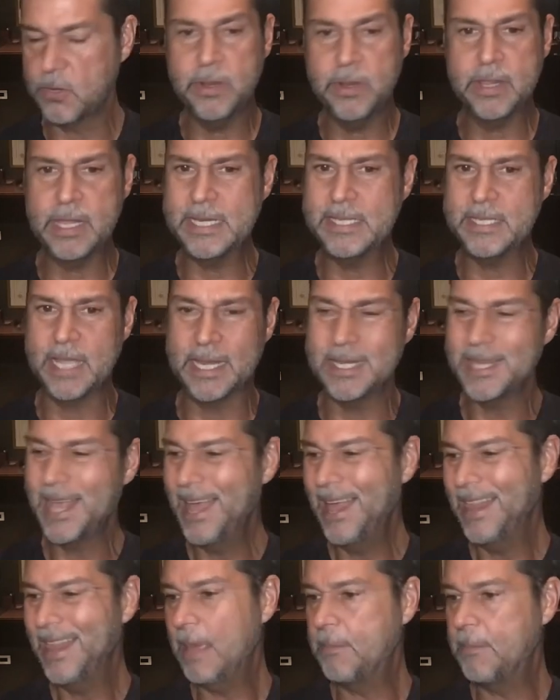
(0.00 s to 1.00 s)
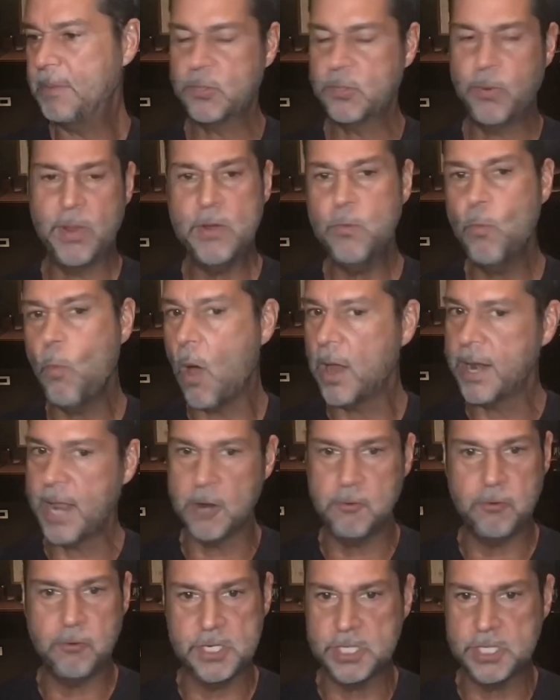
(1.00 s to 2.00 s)
All of these things, they're between
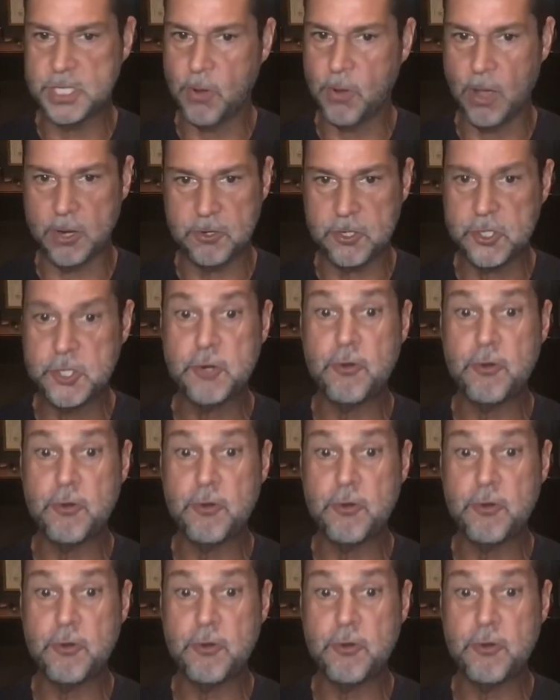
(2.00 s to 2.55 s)
100 and 200